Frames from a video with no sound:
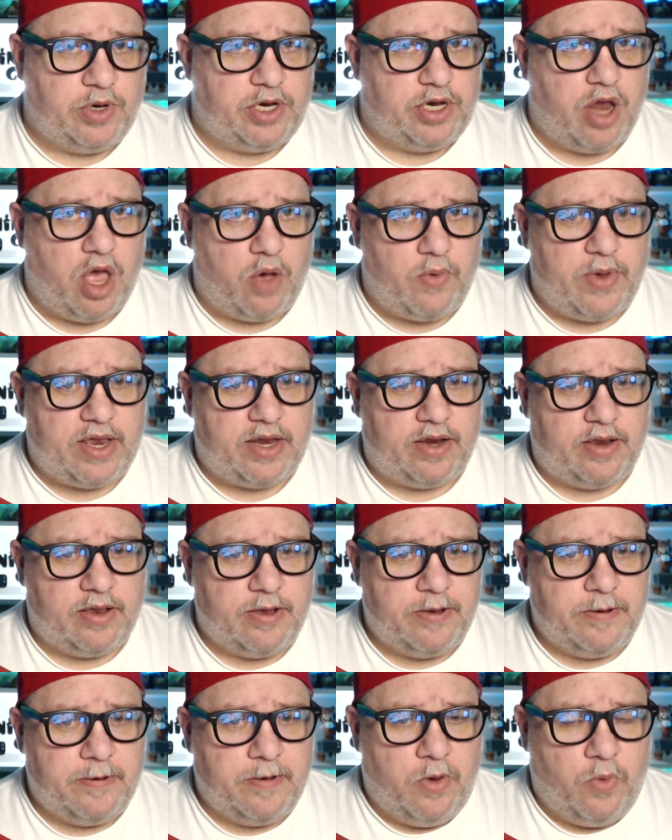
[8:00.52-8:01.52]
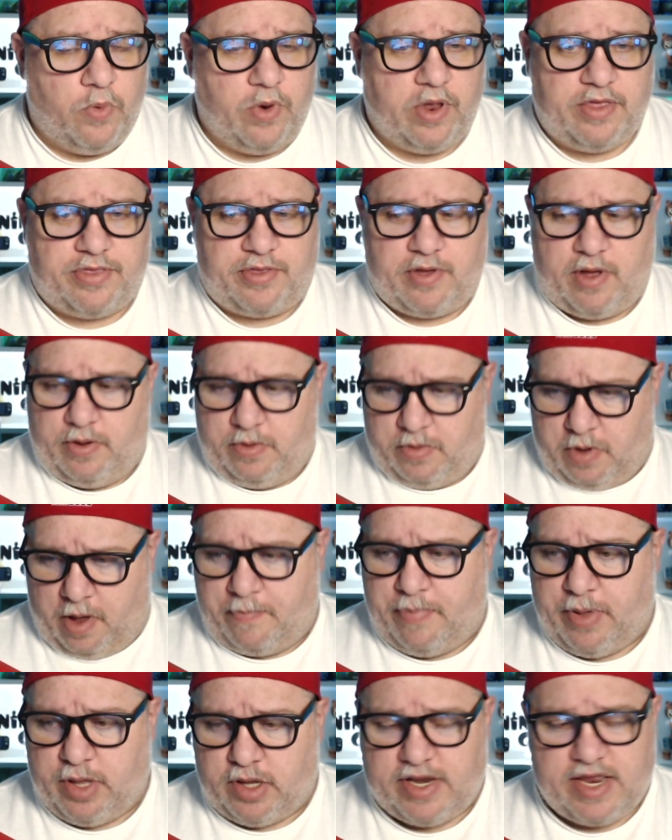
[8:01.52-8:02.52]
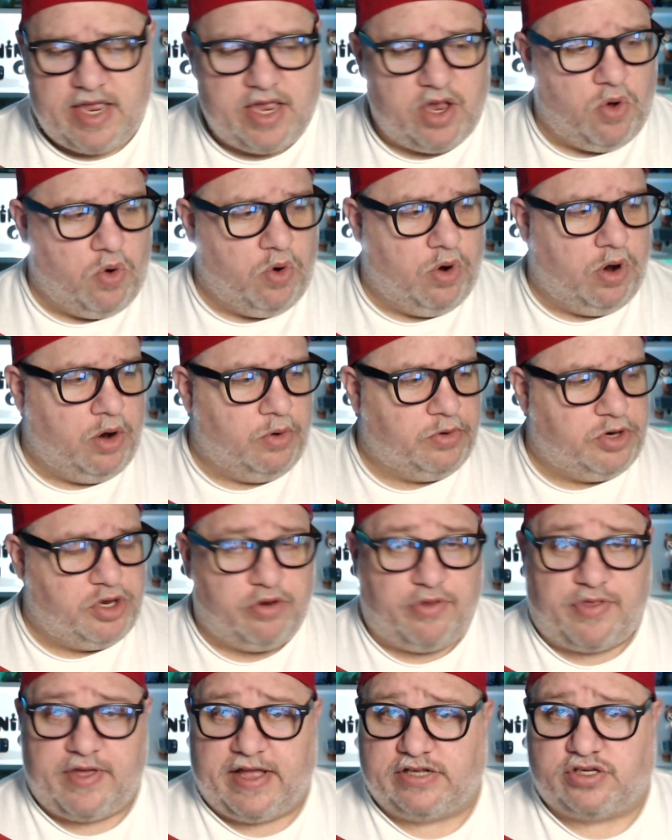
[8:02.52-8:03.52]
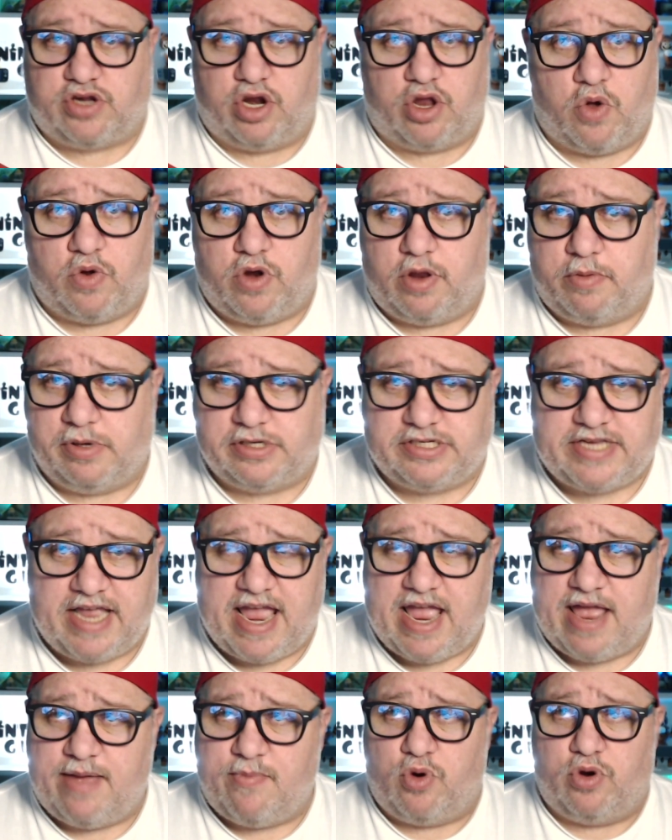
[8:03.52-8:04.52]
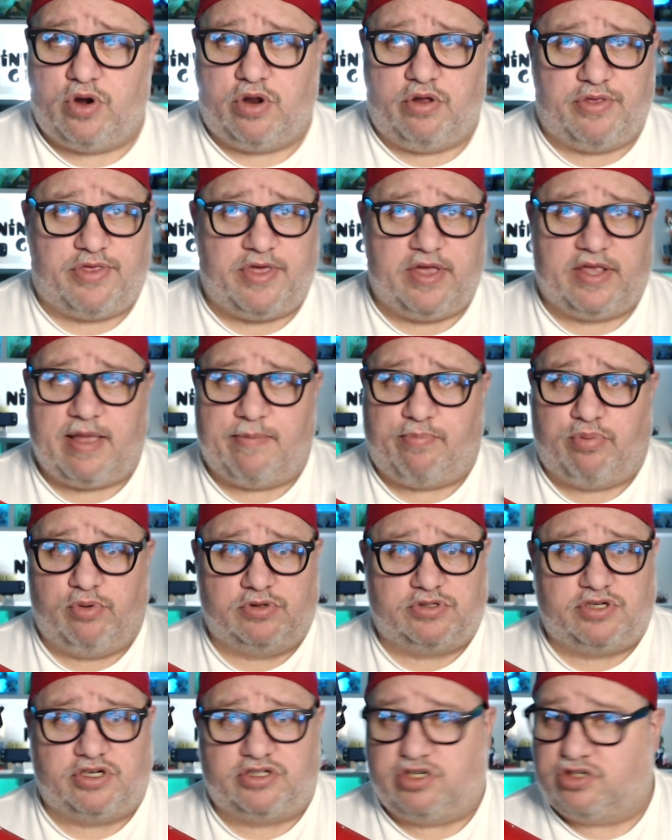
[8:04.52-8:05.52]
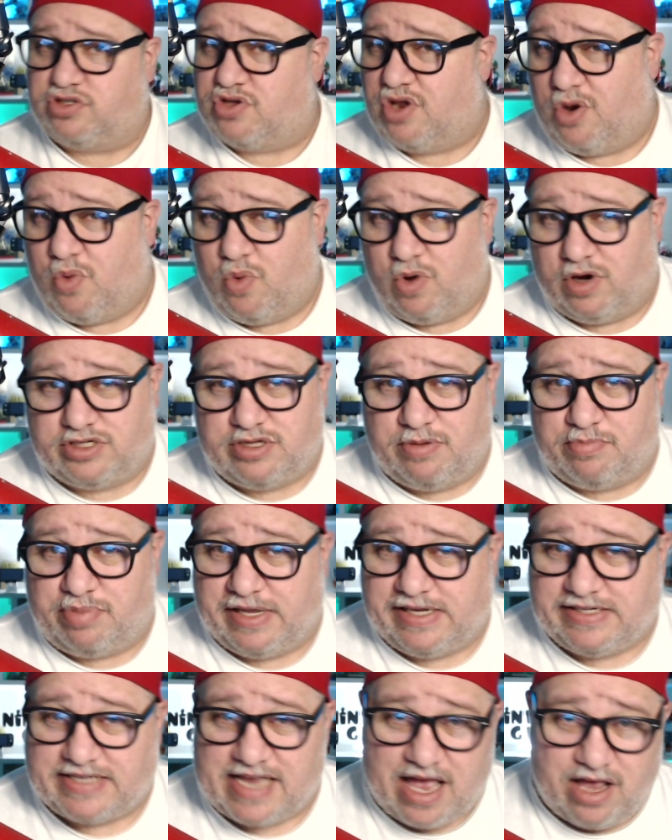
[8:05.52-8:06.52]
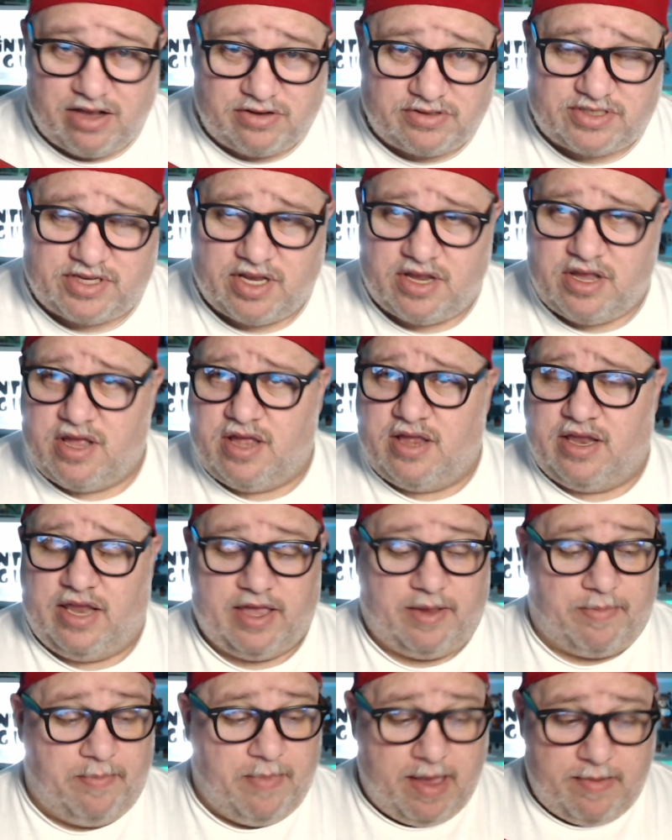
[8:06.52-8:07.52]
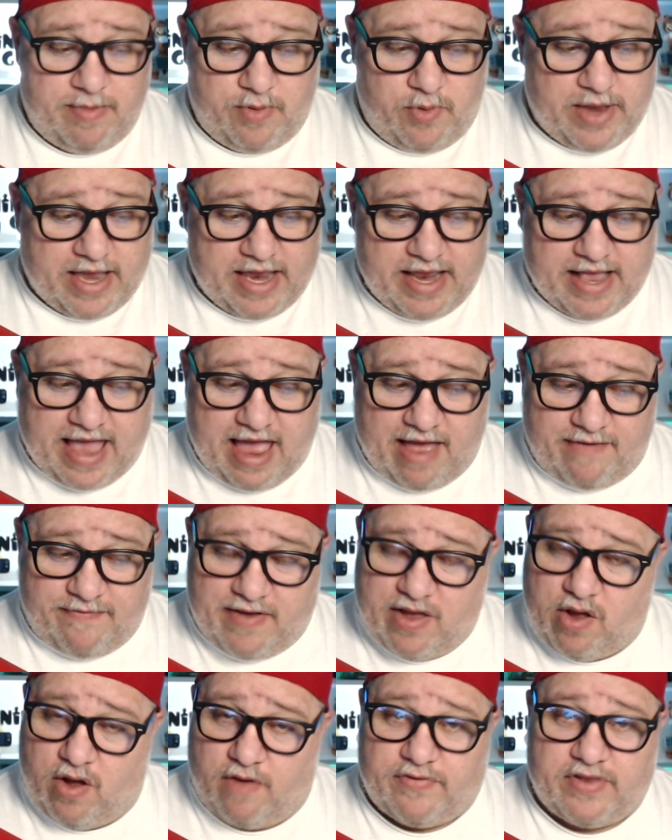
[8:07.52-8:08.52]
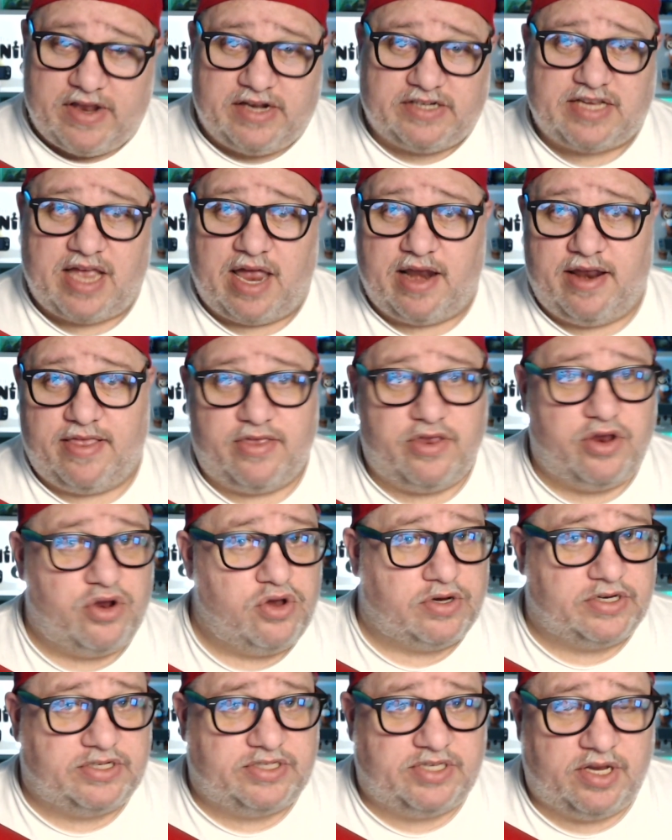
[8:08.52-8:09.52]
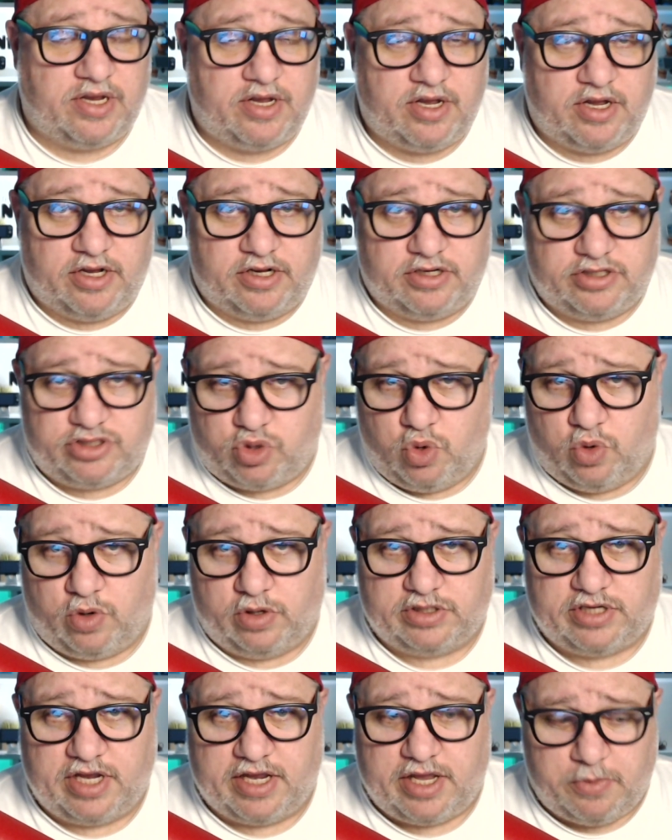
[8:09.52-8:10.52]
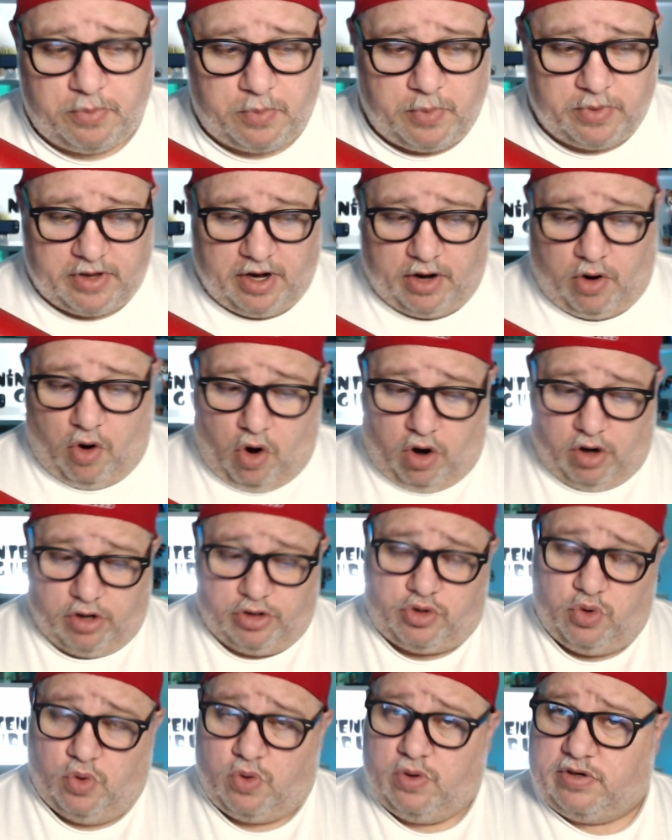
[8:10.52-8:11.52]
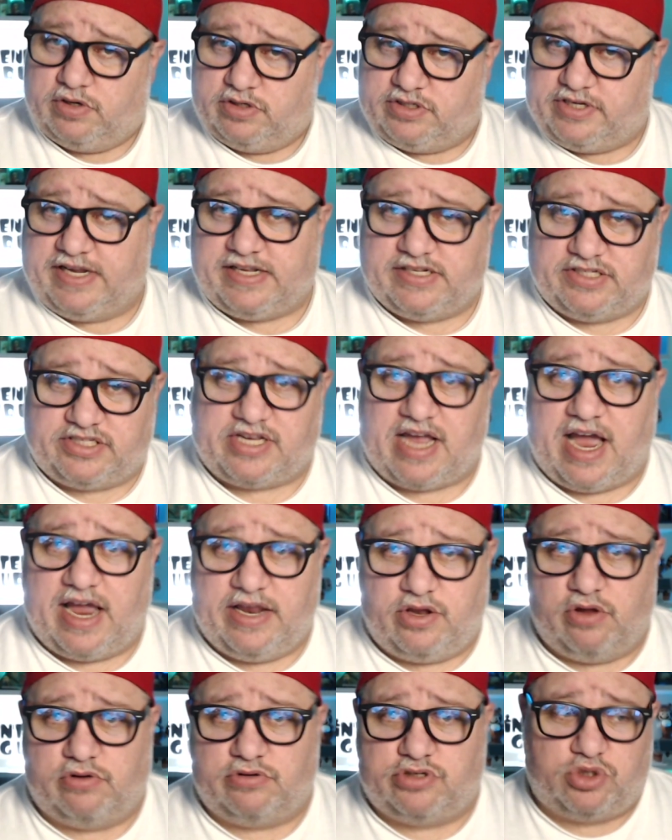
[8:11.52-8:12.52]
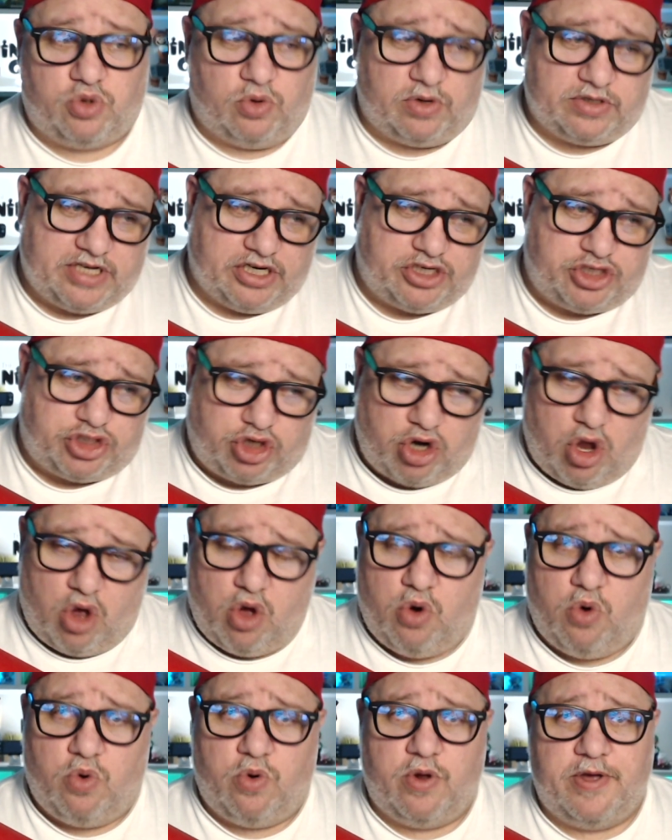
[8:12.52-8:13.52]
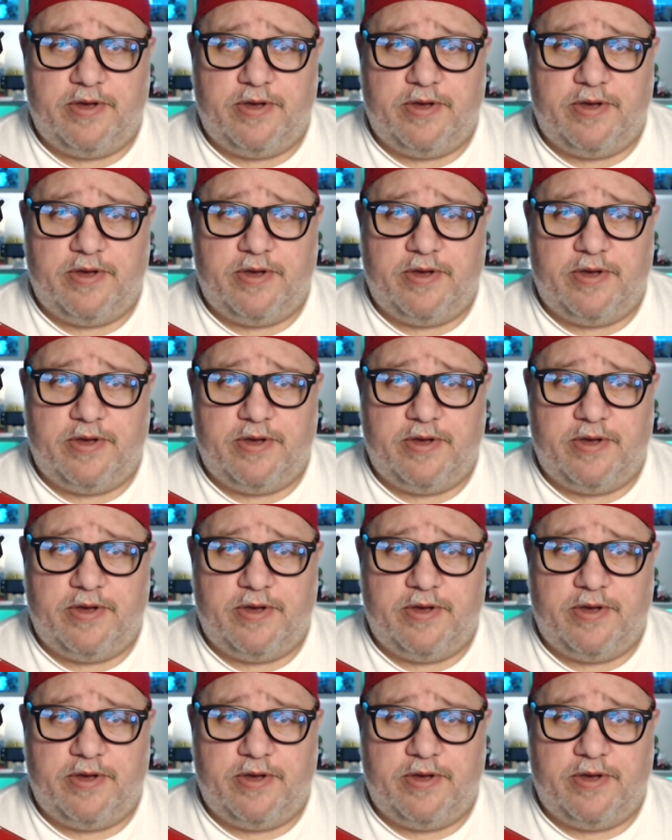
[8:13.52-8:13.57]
know it with a building, or do you think it's going to go in the museum, or do you think that Brewster's just going to work someplace else? Like, maybe we get a cafe off to the side of the Nooks stores. Like, there are doors inside those stores that show,